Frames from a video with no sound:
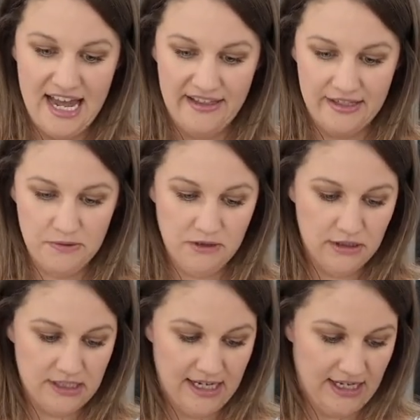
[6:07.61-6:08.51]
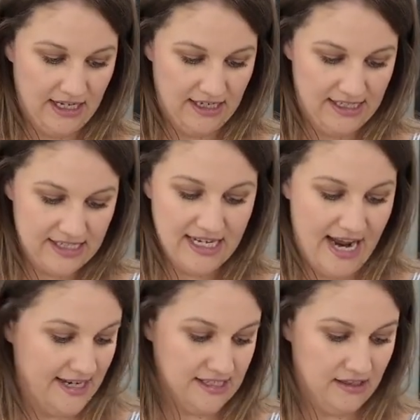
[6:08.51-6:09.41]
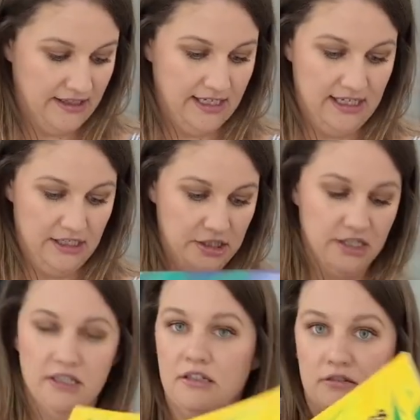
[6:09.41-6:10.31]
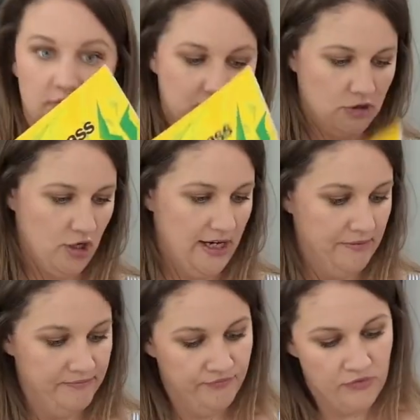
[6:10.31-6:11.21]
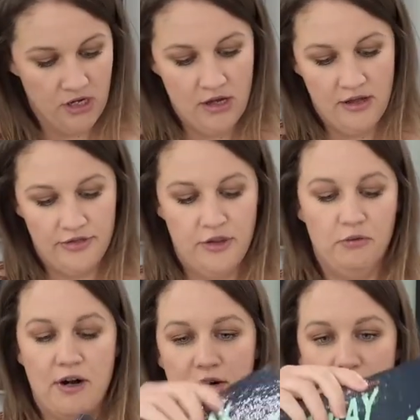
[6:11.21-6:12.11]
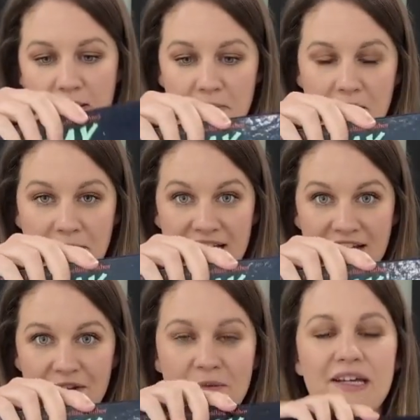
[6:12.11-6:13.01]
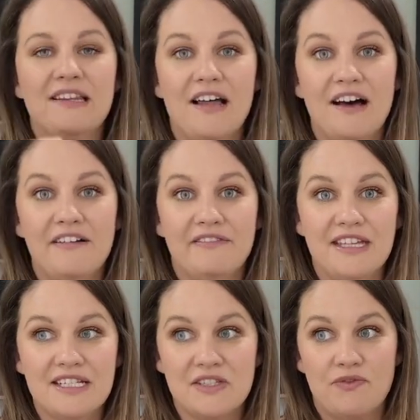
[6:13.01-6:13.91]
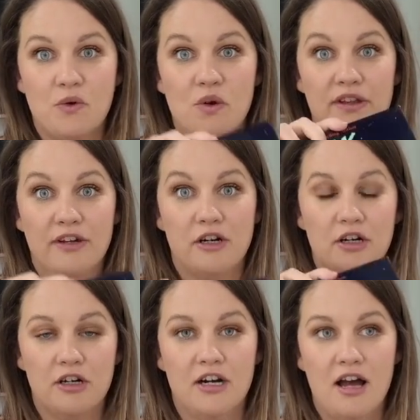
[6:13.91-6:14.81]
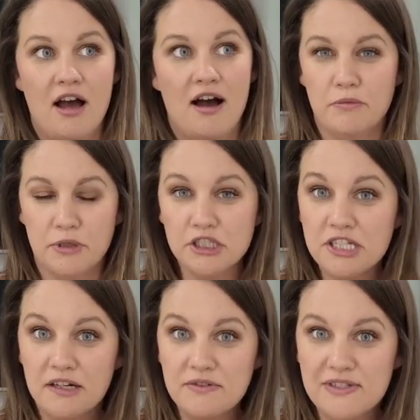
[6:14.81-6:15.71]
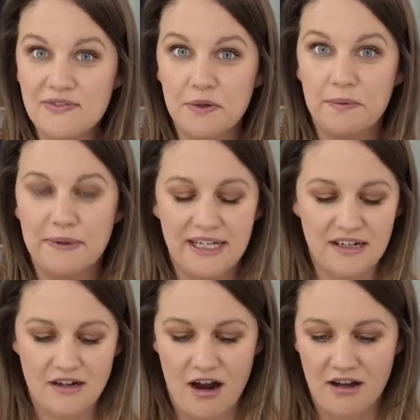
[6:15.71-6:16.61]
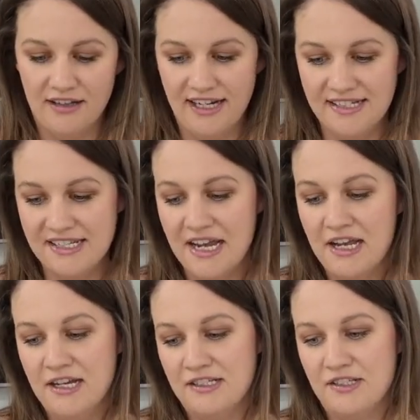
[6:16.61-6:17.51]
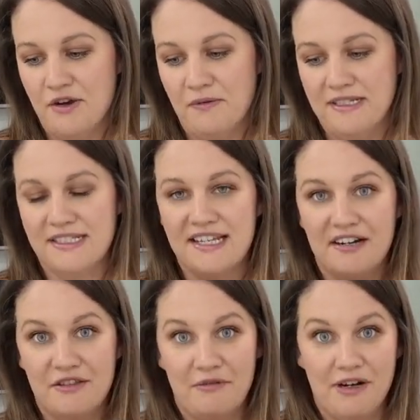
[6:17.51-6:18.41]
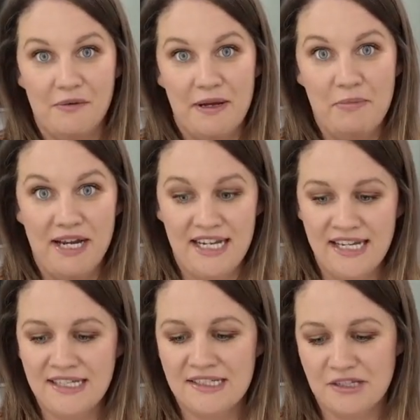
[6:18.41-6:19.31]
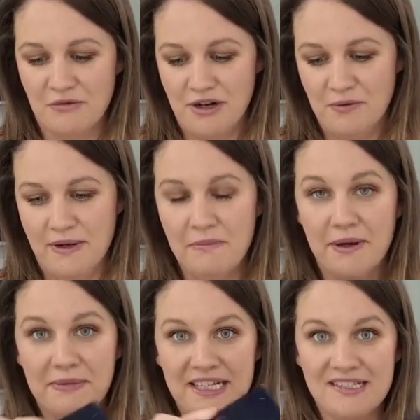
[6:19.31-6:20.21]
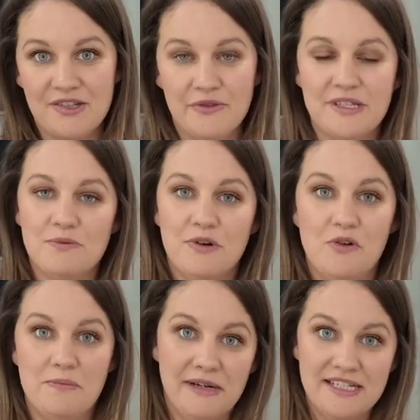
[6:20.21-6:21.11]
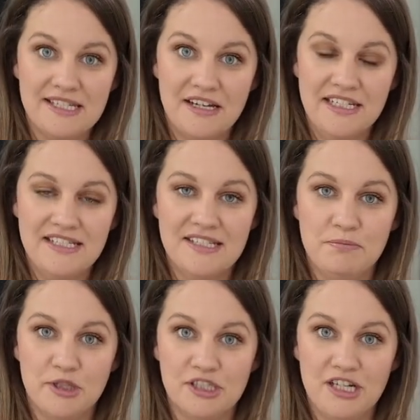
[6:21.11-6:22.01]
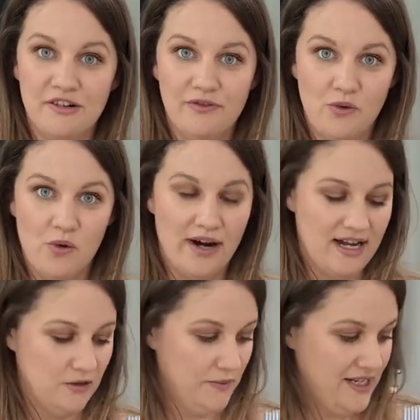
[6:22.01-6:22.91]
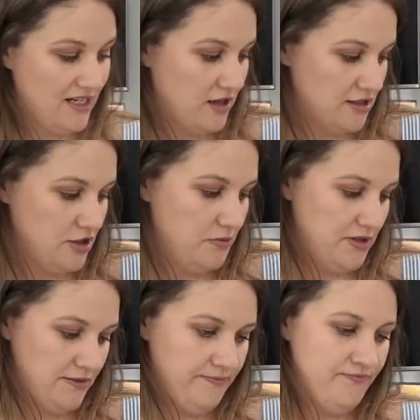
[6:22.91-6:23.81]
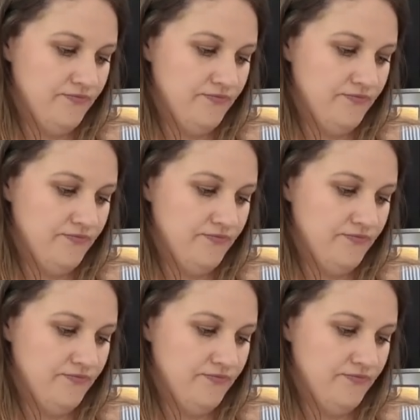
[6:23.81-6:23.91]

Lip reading: And this one looks like it's in excellent condition. Great. The Runaway Mummy. We love these for their bookshelves for when we get into holidays. So instead of the Runaway Bunny, it's the Runaway Mummy. So this will go on my son's bookshelf for Halloween, October.